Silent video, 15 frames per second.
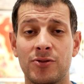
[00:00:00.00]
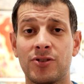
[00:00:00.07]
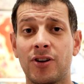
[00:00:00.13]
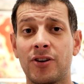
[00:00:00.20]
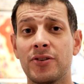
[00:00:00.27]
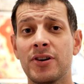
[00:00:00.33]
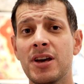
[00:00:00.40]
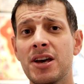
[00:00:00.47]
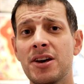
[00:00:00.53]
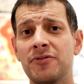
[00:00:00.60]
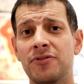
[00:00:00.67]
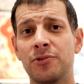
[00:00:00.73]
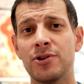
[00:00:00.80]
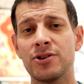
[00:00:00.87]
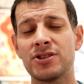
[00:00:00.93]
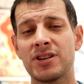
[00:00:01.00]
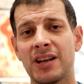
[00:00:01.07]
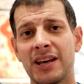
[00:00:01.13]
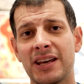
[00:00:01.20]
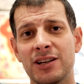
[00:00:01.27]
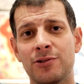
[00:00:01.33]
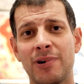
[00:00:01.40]
So for us,
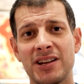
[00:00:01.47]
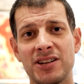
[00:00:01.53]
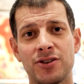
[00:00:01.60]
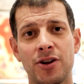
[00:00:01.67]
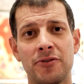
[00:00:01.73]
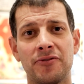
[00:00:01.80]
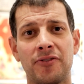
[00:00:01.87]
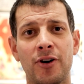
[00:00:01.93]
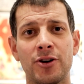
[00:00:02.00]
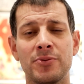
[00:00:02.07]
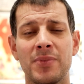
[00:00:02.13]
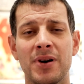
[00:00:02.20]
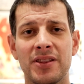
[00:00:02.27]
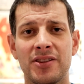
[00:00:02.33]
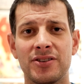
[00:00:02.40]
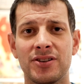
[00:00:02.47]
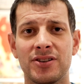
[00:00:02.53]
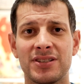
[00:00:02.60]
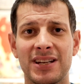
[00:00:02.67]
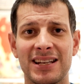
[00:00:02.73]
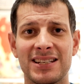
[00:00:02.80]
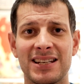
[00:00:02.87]
a great snow foam that
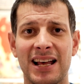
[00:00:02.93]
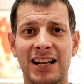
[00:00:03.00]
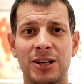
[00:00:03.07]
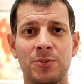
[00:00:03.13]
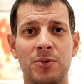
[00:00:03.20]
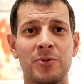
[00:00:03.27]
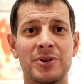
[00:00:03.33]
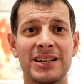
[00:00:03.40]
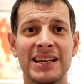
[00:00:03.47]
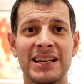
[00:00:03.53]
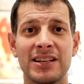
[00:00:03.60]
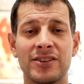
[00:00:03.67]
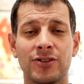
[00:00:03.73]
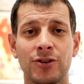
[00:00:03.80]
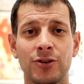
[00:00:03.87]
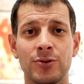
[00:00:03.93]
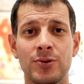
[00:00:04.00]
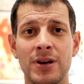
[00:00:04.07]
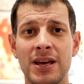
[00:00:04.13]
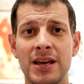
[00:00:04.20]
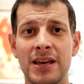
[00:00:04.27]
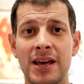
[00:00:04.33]
does exactly what we'd need it to
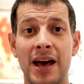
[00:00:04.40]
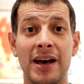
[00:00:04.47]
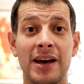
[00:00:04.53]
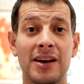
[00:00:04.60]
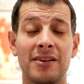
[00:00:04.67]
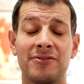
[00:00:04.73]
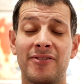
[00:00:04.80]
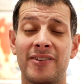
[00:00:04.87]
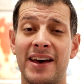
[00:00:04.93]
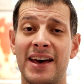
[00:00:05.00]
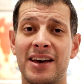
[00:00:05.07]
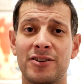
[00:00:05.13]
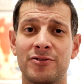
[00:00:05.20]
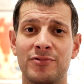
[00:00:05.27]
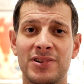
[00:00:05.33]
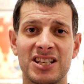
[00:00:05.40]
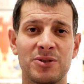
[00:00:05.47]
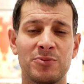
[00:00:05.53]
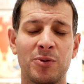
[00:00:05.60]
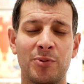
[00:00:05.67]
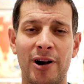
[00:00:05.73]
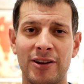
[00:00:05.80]
at a fair and
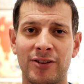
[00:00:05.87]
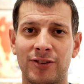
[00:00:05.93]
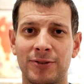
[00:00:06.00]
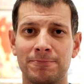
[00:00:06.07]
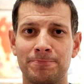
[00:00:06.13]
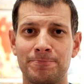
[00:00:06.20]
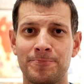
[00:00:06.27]
reasonable price.